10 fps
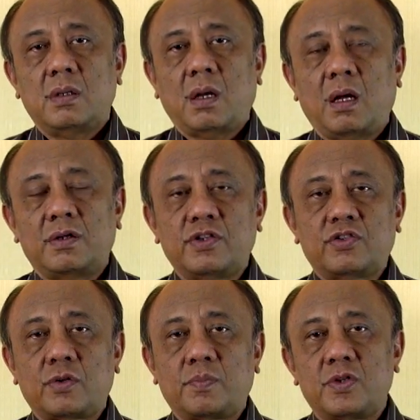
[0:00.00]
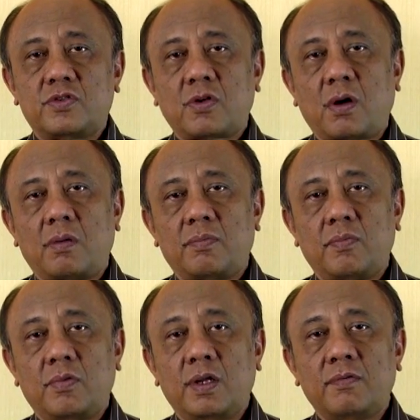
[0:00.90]
a disturbance
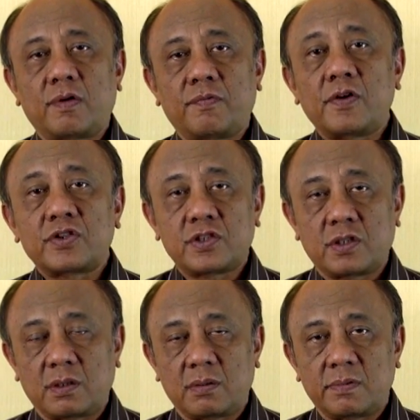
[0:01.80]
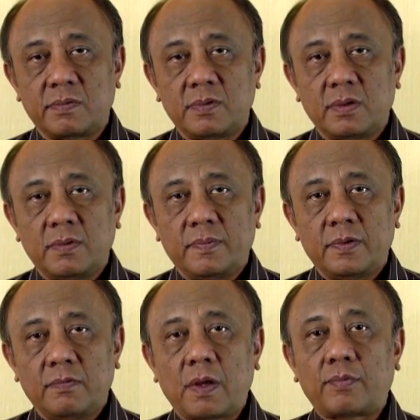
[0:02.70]
of liver function,
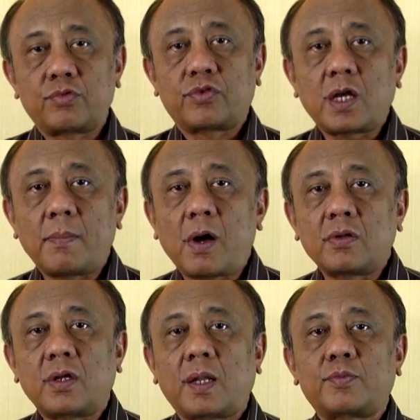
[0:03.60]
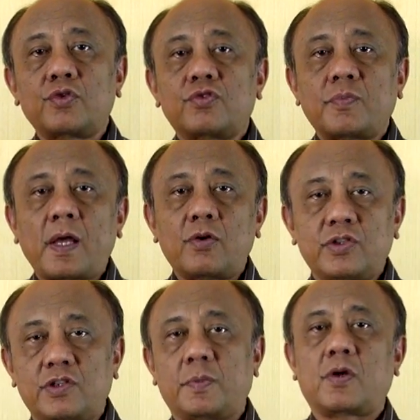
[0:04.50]
we have to think about
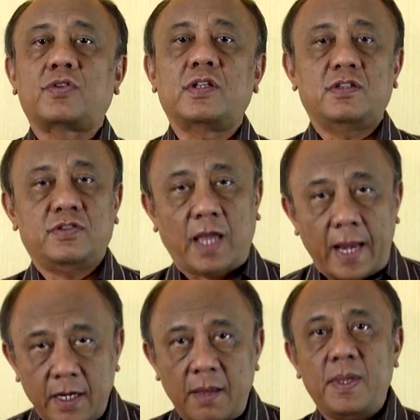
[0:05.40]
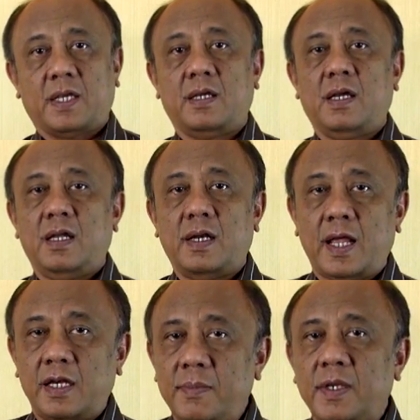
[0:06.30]
leptospirosis because it is endemic, yeah? An
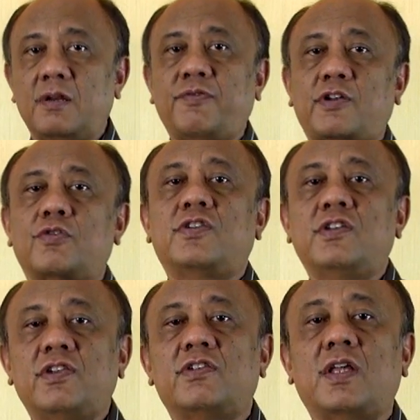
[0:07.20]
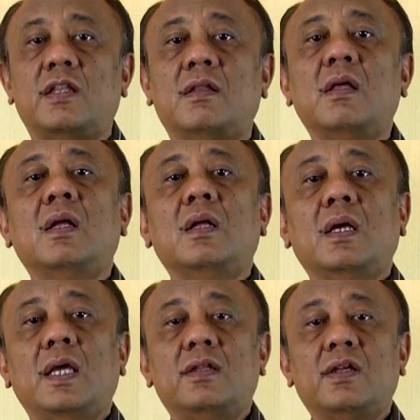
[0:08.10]
endemic infectious disease
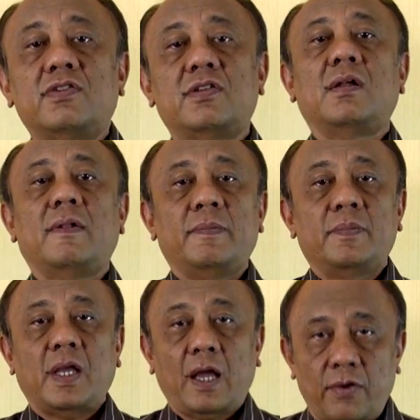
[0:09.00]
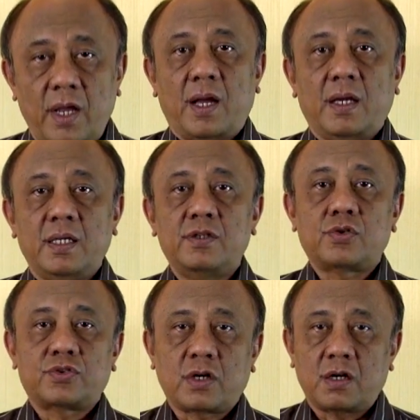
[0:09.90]
in this area in
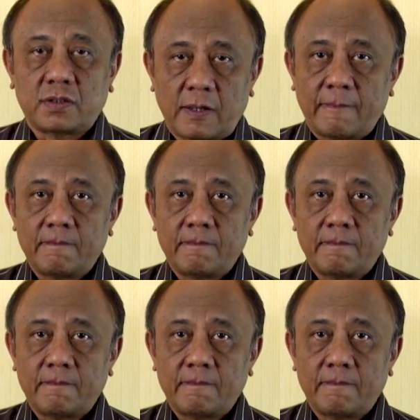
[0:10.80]
Yogyakarta.